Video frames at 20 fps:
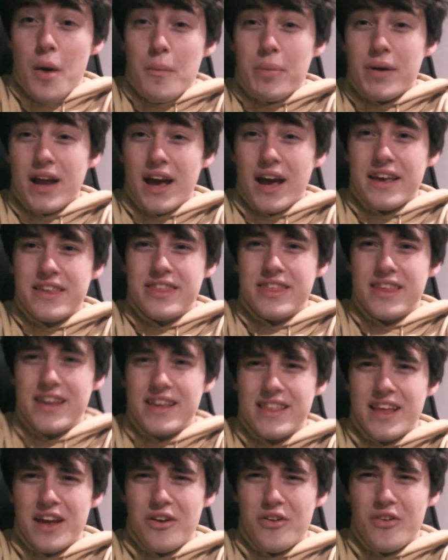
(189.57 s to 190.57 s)
But I
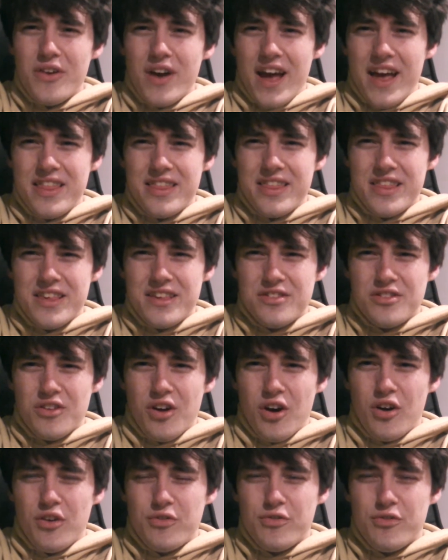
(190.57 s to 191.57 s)
think that'll end this
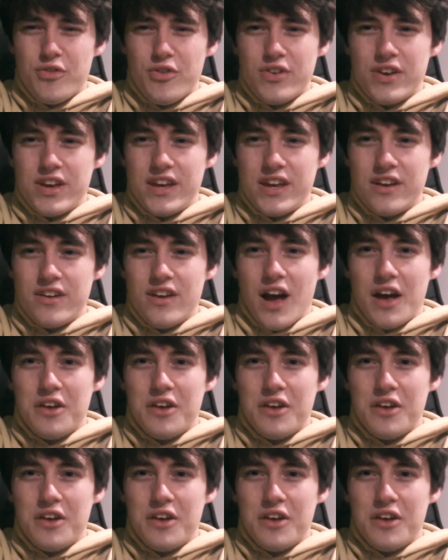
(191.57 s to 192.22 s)
off for here.